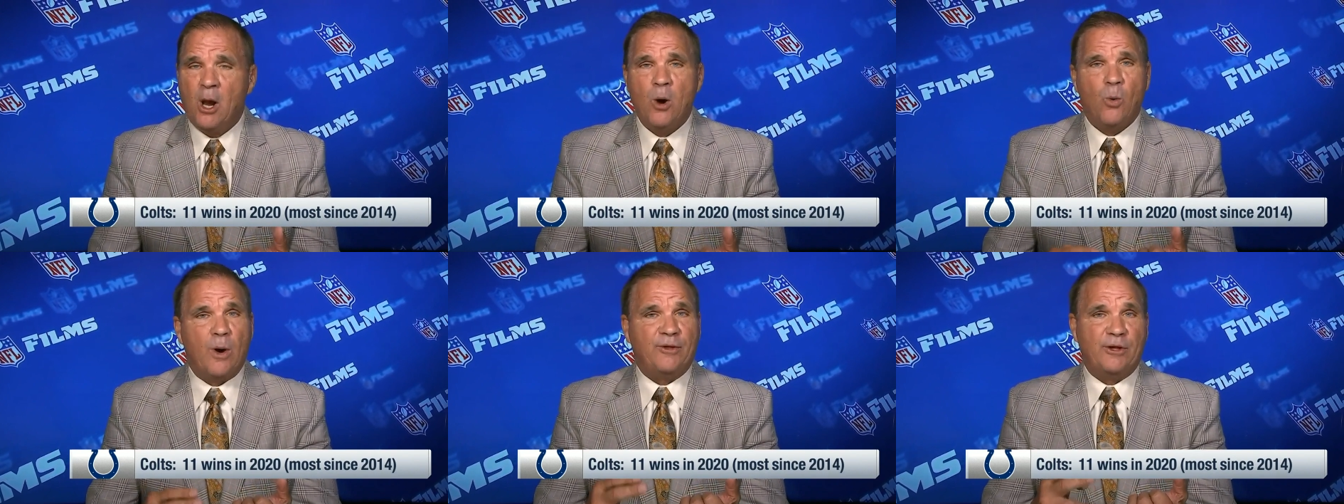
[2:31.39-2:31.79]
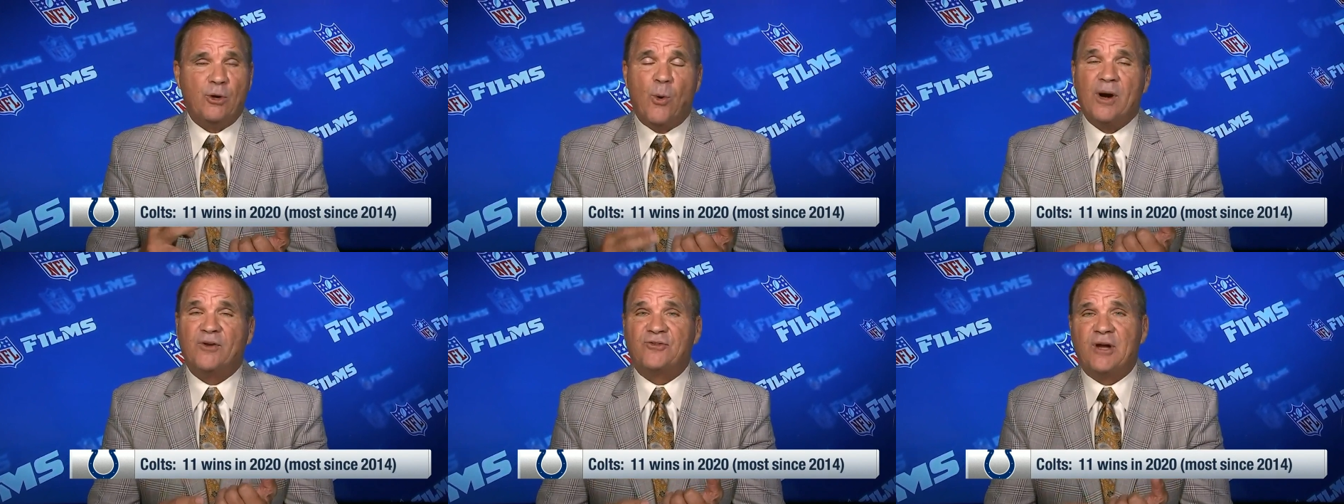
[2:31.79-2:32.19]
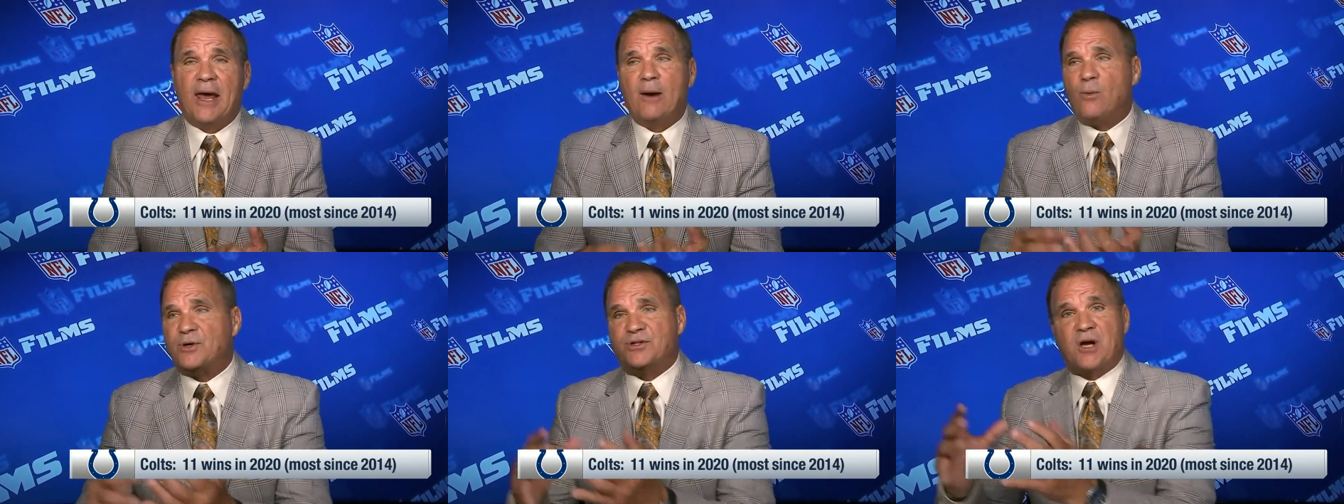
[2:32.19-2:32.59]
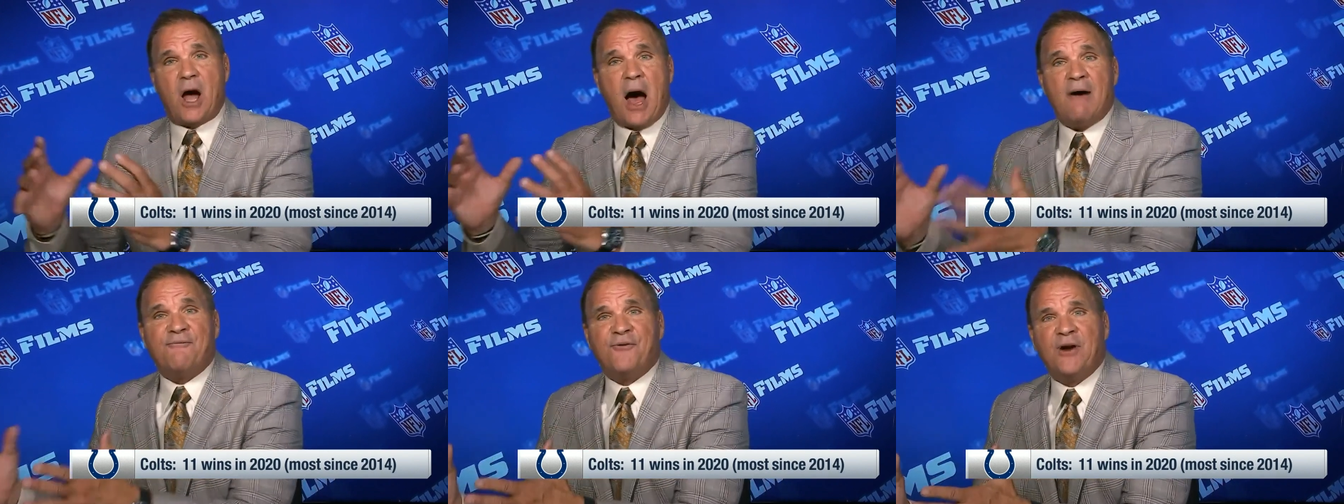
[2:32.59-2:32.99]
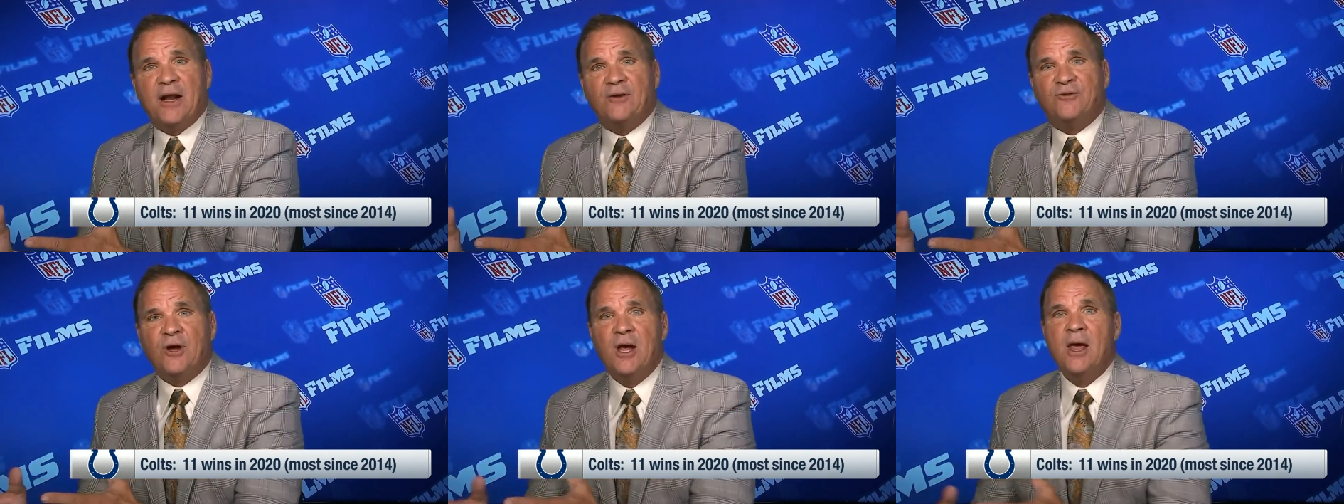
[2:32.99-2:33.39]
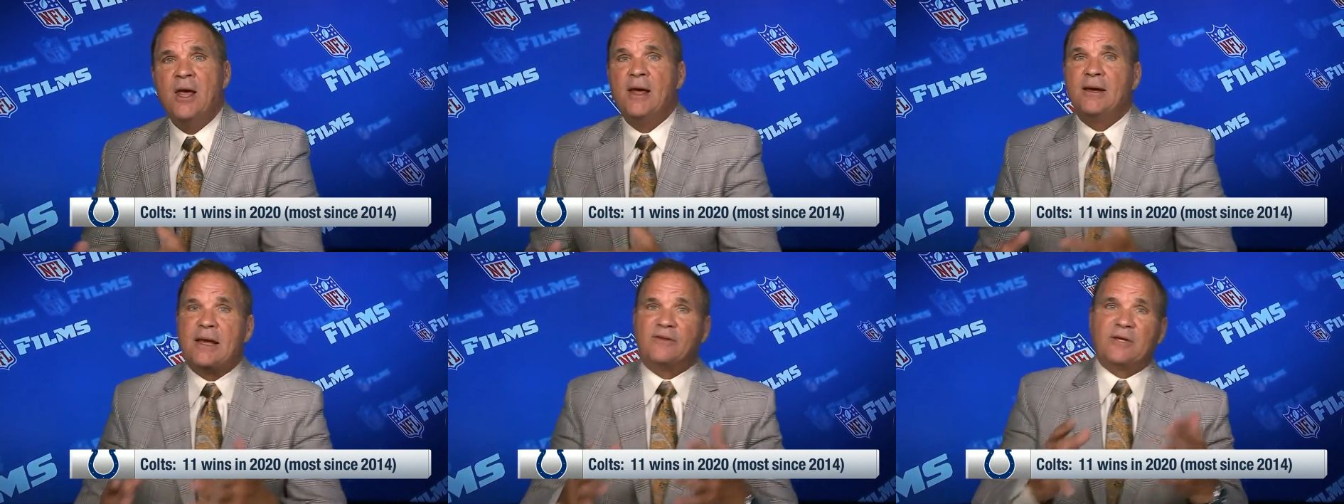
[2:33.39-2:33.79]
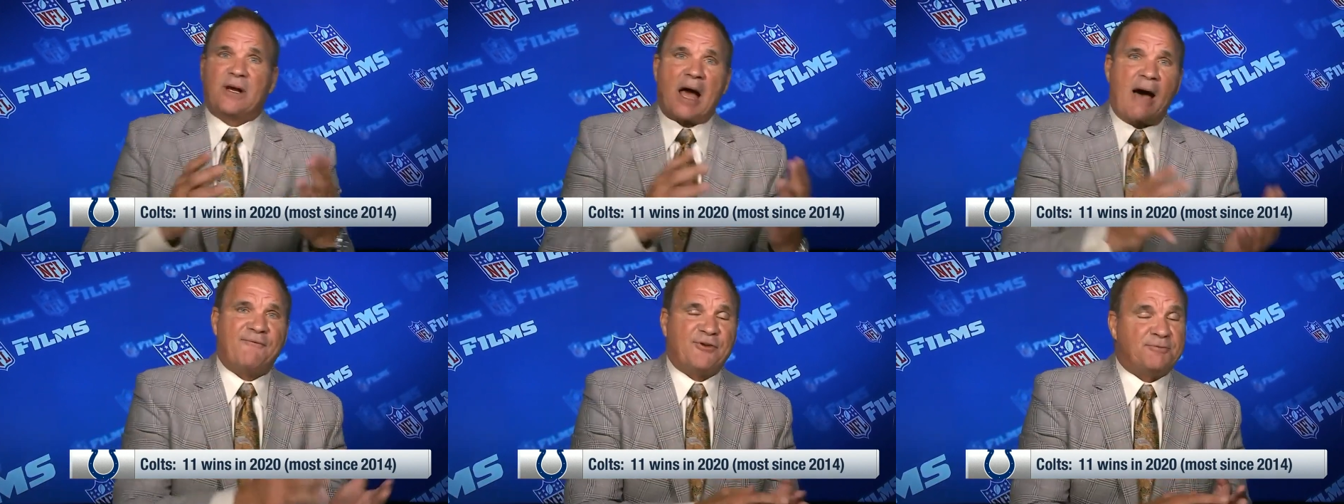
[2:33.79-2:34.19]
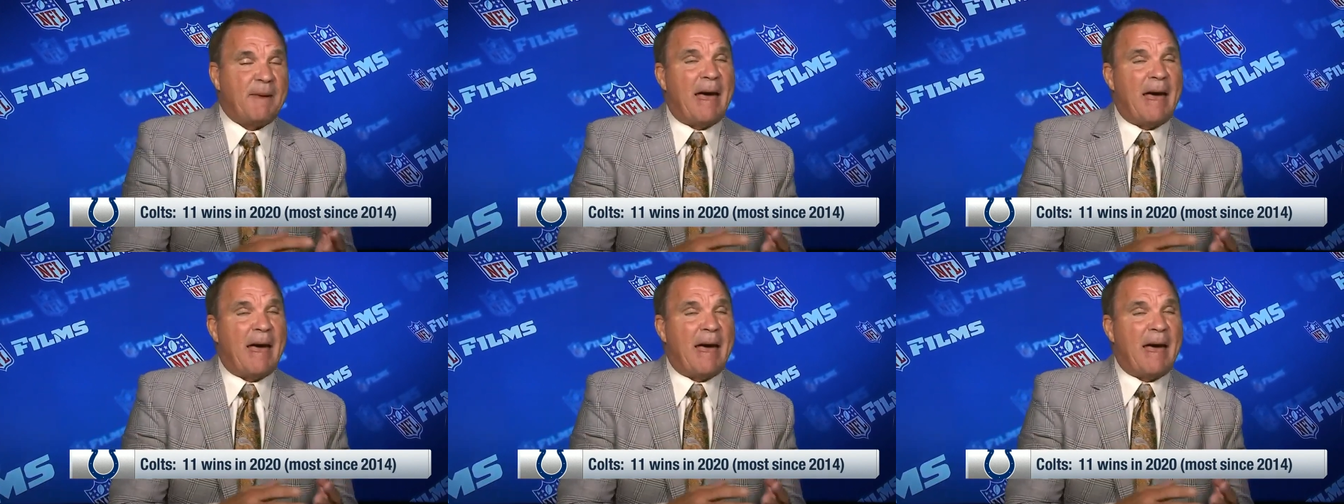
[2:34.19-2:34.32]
Whether you want to say it was confidence, get the confidence